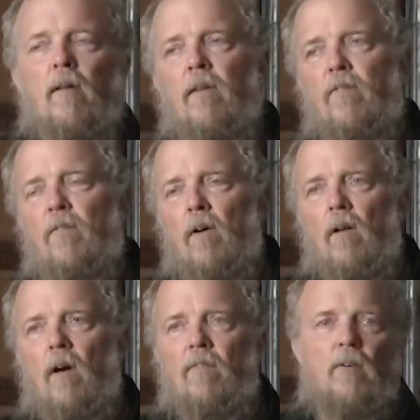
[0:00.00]
and then fall
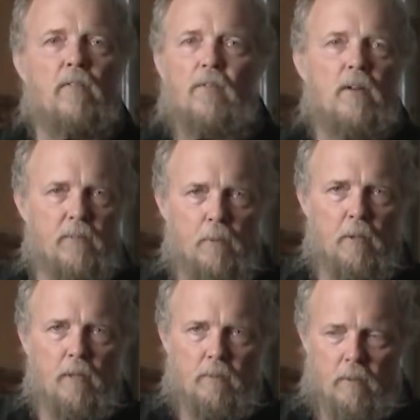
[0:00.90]
off and go find
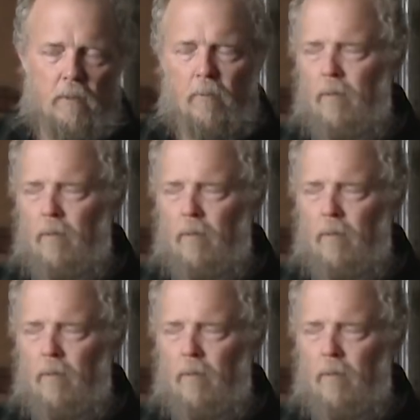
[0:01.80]
something else to do.